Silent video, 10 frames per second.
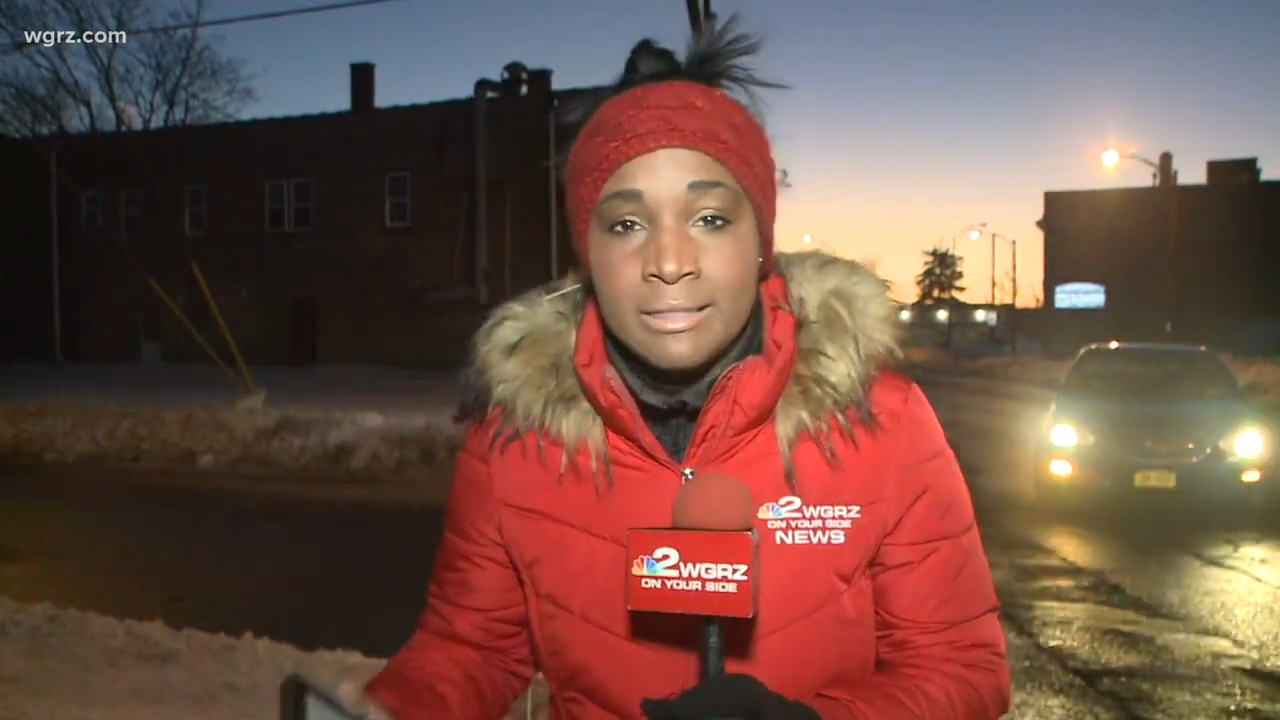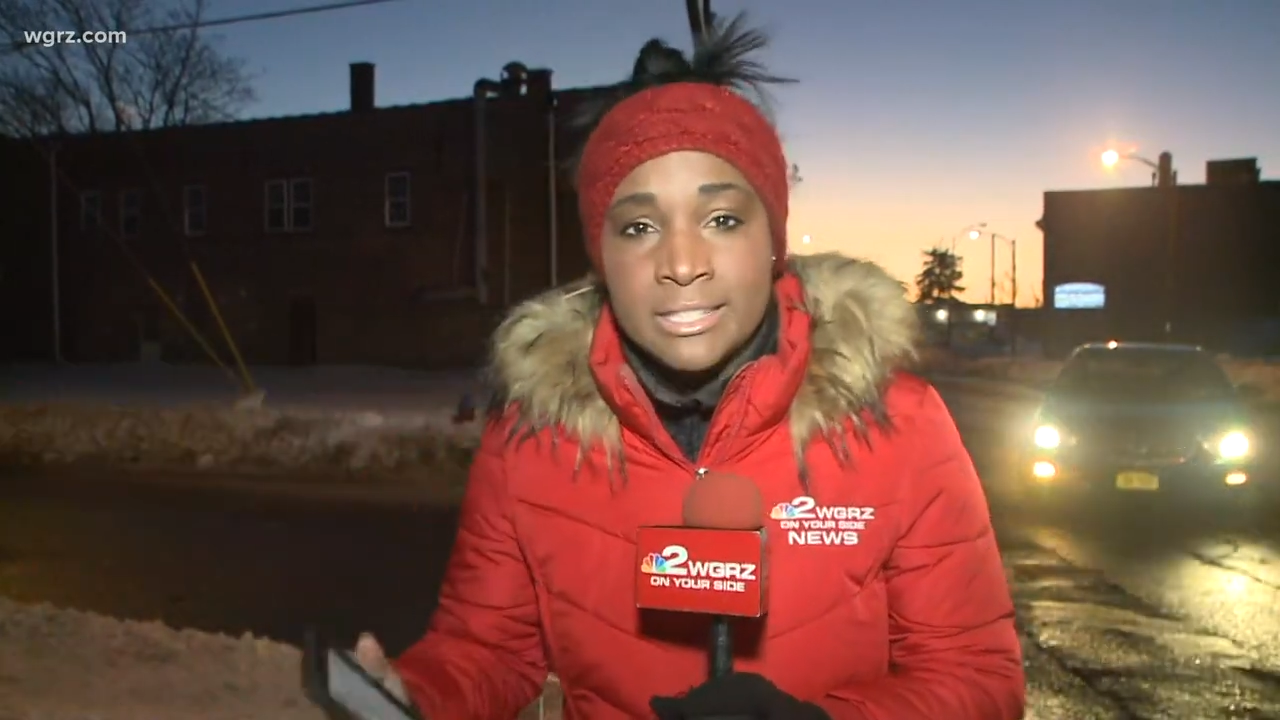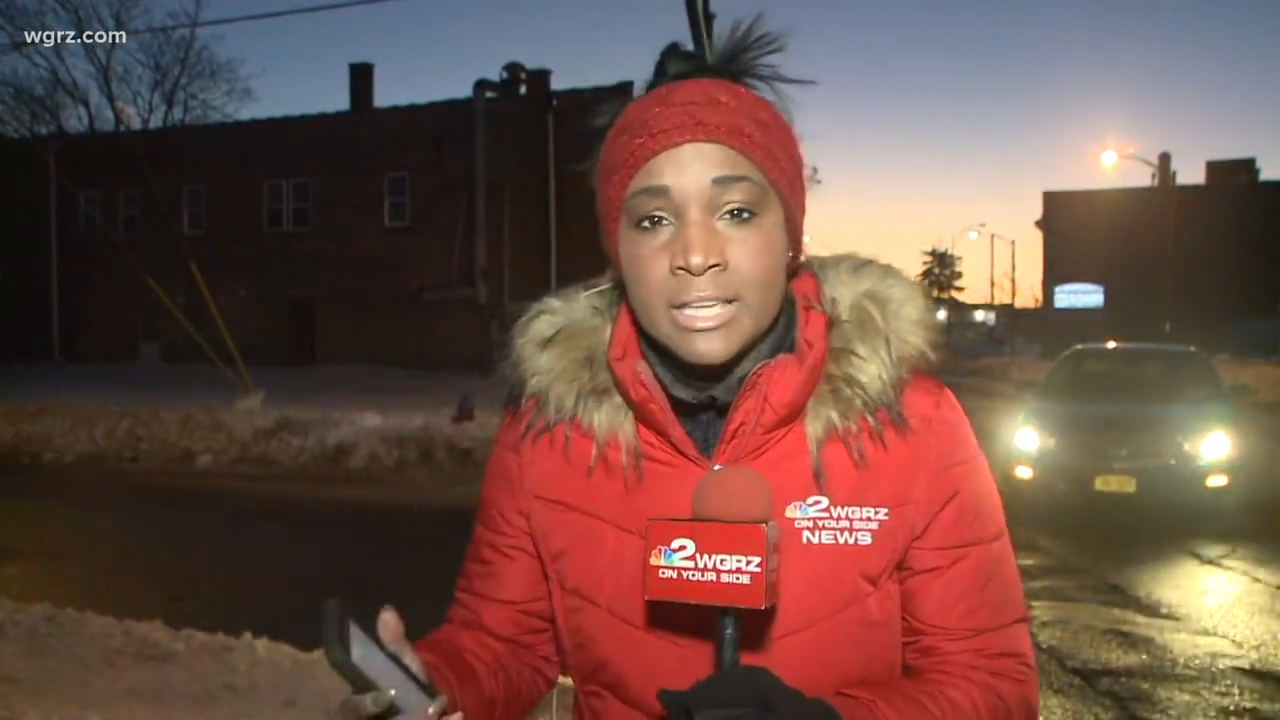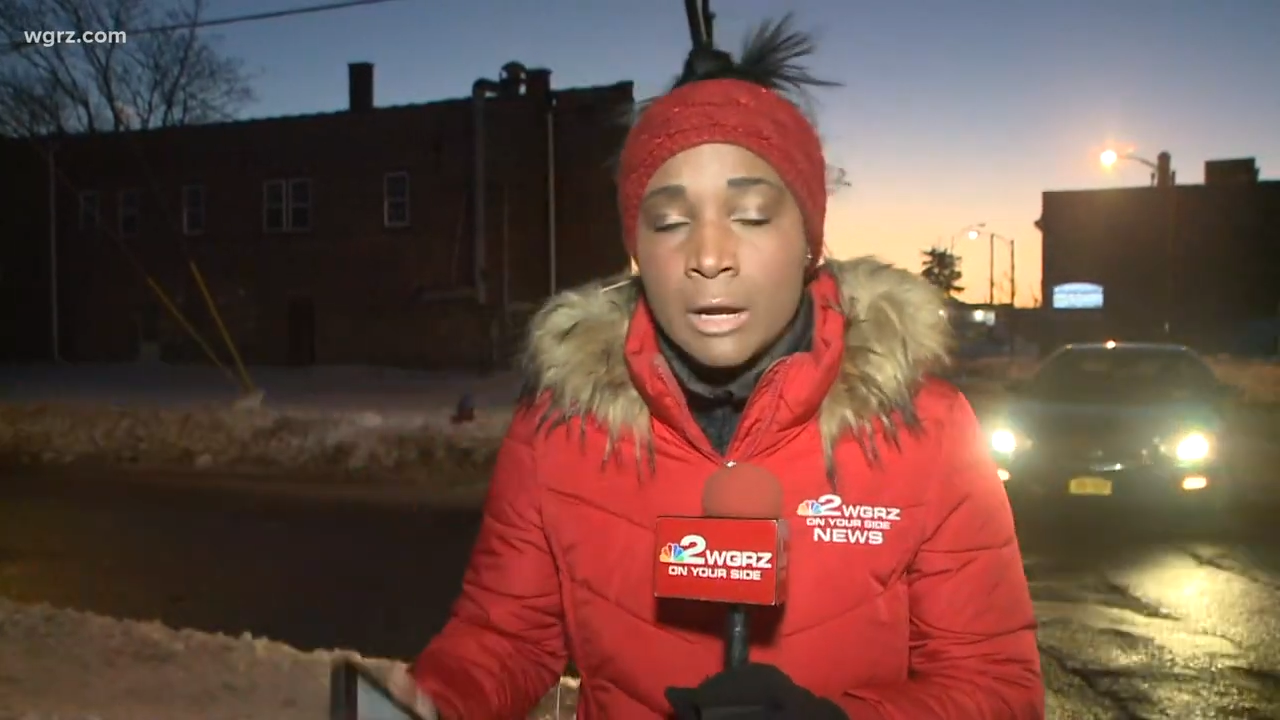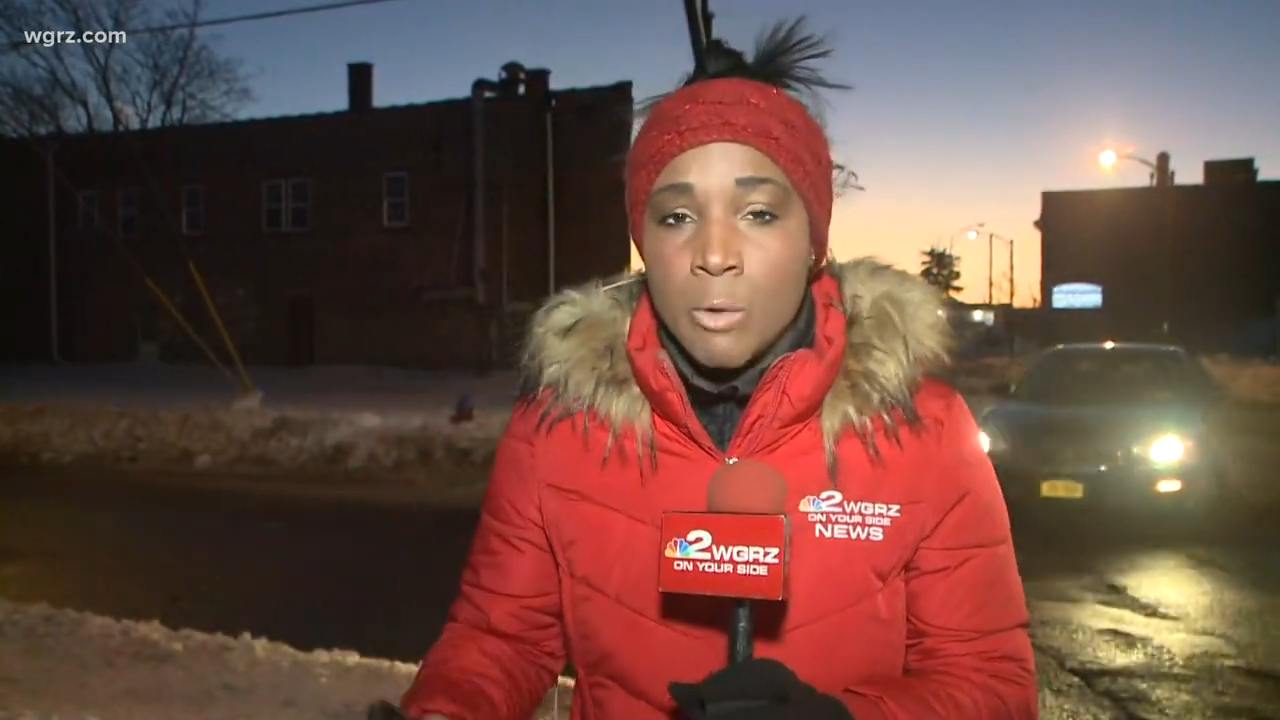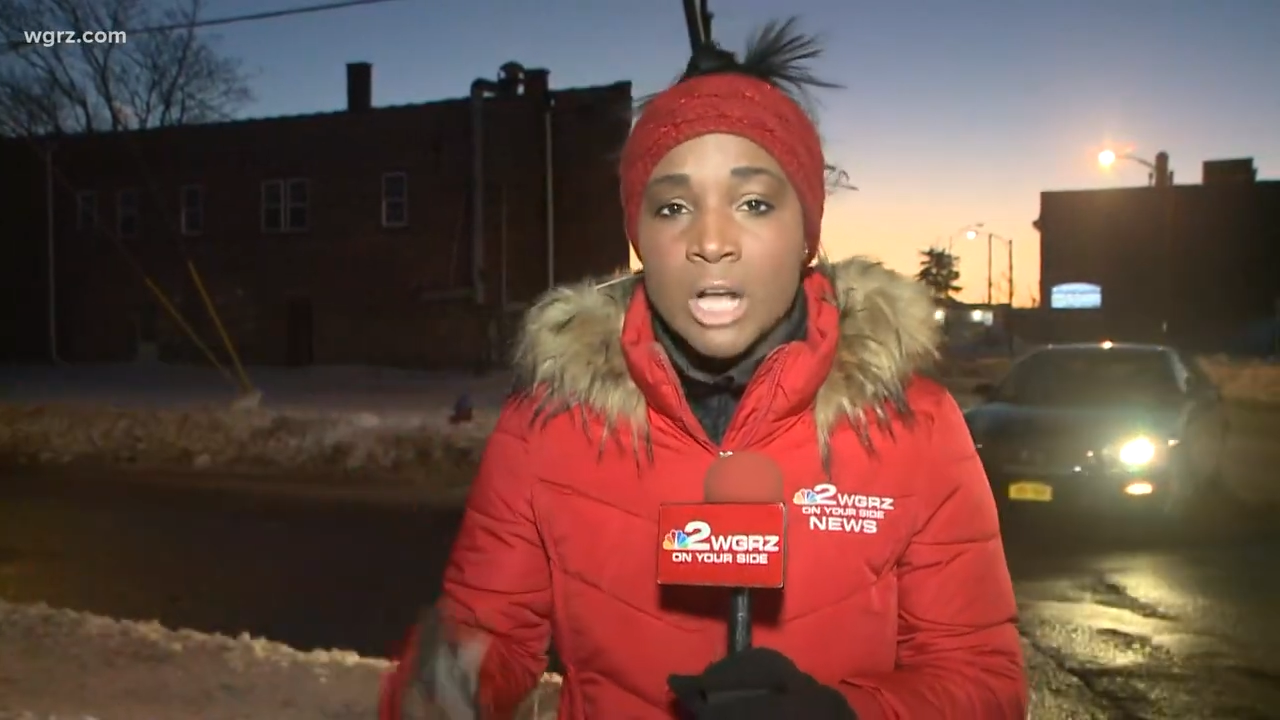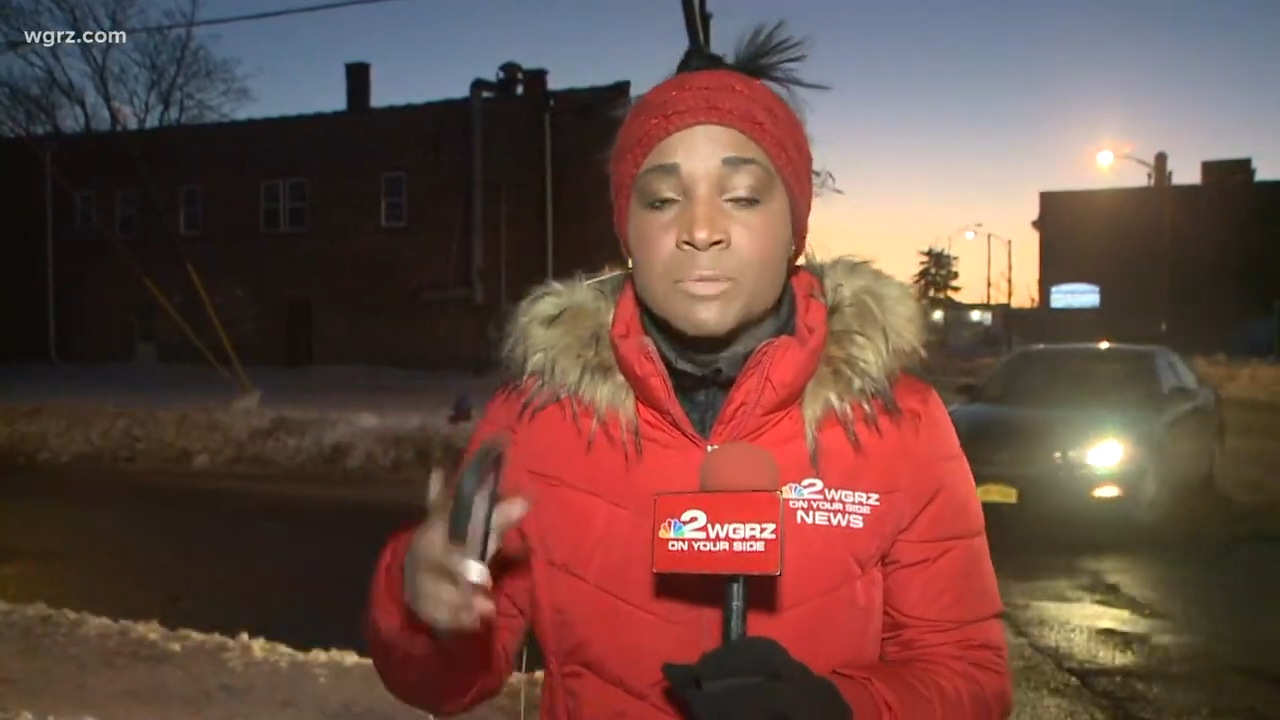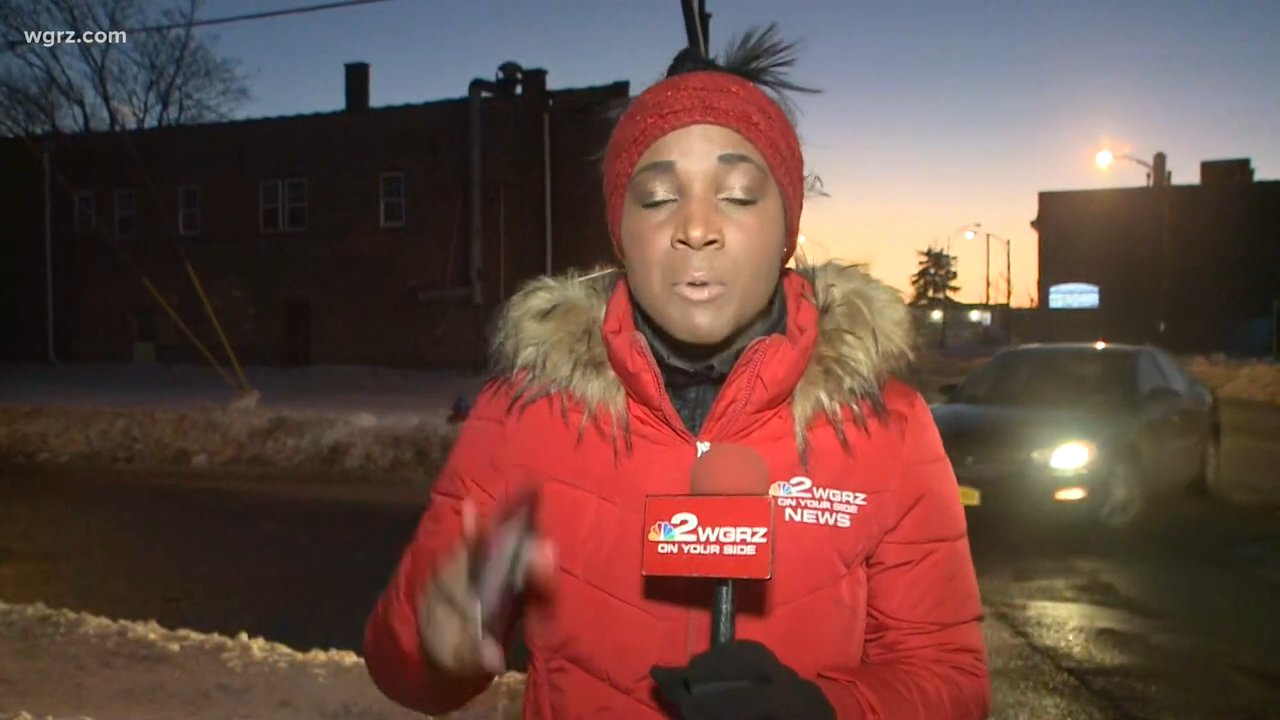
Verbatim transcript: these sidewalks.